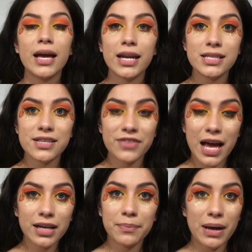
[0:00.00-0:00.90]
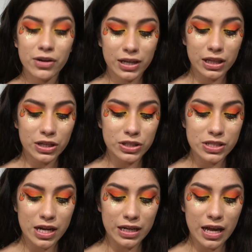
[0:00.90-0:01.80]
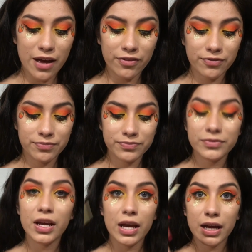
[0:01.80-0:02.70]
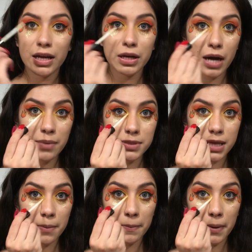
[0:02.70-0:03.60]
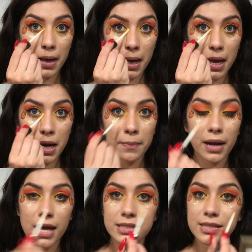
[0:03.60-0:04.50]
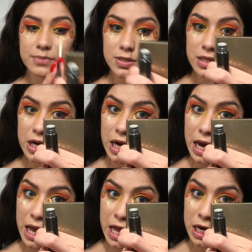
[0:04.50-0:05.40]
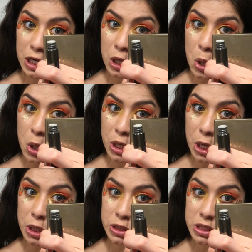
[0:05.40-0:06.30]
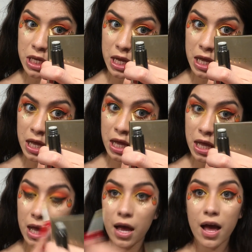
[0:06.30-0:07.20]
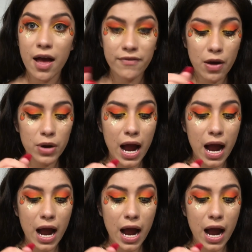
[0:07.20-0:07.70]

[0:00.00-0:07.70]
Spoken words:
And as if that amount of glitter's not enough, I'm gonna grab some and apply some to the inner corners of our